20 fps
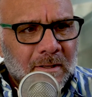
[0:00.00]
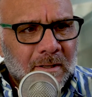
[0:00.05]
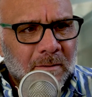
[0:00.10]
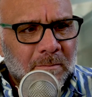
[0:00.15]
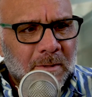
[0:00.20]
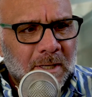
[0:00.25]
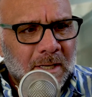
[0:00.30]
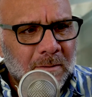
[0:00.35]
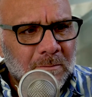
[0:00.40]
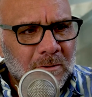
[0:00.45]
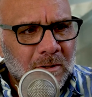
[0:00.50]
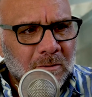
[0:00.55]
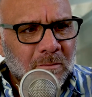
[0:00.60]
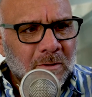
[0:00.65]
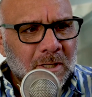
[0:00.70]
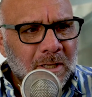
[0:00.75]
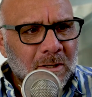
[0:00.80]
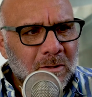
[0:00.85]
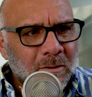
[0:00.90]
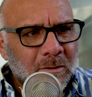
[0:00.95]
It becomes a
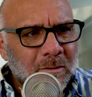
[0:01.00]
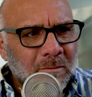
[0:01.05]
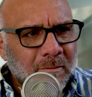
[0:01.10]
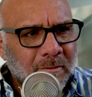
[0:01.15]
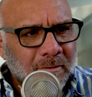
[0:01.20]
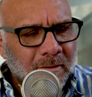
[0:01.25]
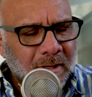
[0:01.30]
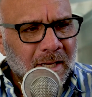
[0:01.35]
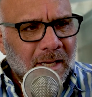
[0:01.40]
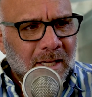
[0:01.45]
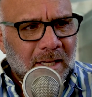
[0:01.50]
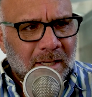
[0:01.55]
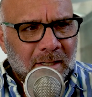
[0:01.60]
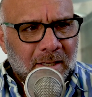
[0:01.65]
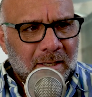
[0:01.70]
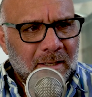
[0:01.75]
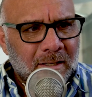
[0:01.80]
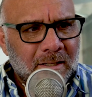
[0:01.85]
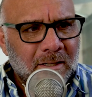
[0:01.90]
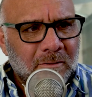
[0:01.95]
real
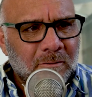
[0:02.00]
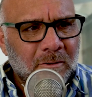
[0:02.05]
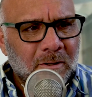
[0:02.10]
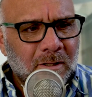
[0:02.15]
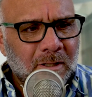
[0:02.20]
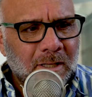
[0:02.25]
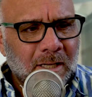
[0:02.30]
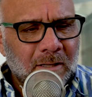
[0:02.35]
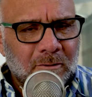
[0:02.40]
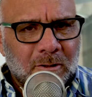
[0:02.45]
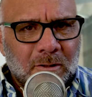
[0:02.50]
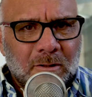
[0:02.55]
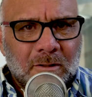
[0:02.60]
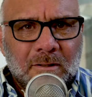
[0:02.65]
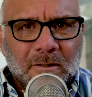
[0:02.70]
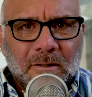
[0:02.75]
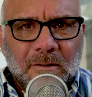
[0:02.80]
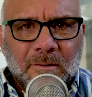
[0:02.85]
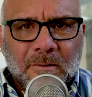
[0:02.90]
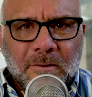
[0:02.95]
thing at a different level.
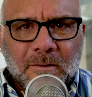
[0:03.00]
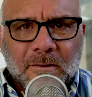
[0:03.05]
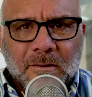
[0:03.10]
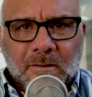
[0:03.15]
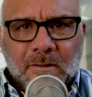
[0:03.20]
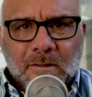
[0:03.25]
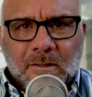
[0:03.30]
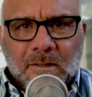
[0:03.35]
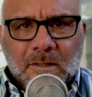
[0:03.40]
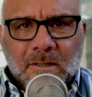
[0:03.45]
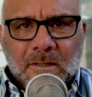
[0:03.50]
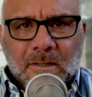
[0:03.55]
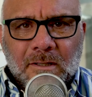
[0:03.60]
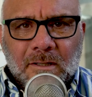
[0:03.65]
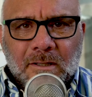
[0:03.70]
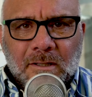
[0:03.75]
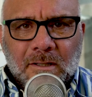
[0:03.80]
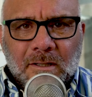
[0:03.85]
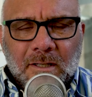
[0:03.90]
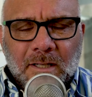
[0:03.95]

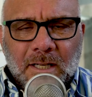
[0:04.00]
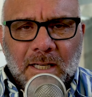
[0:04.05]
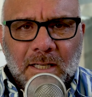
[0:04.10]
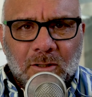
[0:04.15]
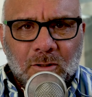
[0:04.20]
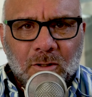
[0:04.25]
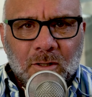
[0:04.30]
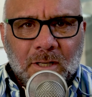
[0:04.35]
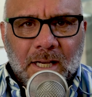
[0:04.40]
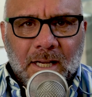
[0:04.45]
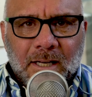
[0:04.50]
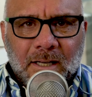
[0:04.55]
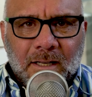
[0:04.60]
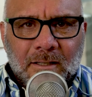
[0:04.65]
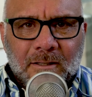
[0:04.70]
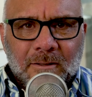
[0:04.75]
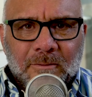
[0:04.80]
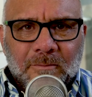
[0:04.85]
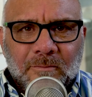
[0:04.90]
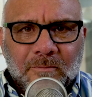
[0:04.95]
And look at
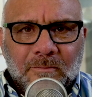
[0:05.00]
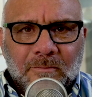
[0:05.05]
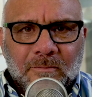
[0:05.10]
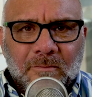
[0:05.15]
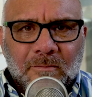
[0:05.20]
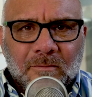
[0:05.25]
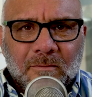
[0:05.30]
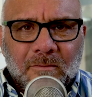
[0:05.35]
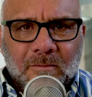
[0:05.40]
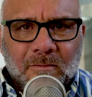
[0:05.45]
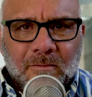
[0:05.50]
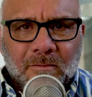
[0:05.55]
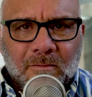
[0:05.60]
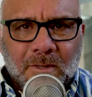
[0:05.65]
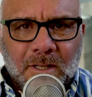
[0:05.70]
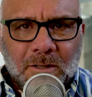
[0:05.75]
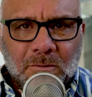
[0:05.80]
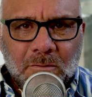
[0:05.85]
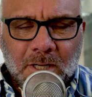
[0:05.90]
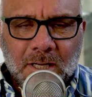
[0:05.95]
it
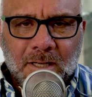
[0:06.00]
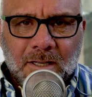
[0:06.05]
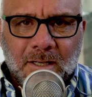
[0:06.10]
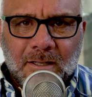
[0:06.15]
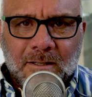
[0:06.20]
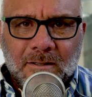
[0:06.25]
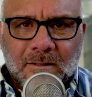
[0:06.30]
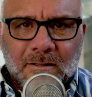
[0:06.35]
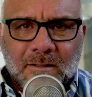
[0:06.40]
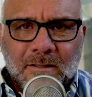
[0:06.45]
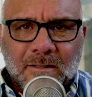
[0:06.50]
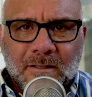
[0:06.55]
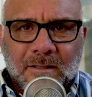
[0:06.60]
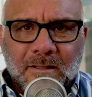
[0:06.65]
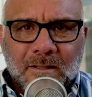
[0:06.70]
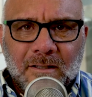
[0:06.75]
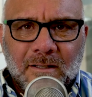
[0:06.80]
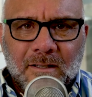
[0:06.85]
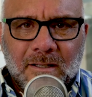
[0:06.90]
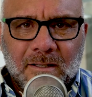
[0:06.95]
and read it
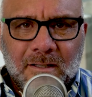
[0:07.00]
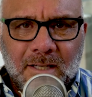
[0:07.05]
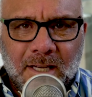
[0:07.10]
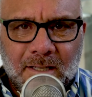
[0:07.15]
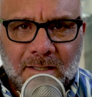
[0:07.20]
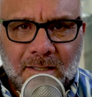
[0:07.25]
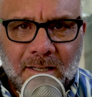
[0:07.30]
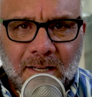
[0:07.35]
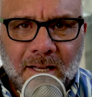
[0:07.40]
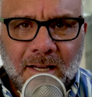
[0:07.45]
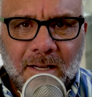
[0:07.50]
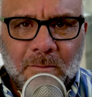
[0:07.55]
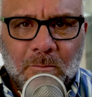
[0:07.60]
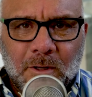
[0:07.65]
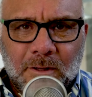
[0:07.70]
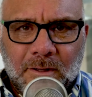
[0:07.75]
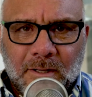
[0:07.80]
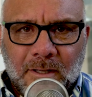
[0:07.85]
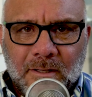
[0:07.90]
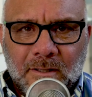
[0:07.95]
and take time
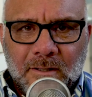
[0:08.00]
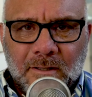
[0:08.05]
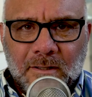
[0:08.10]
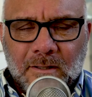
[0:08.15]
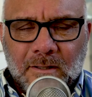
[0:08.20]
with it.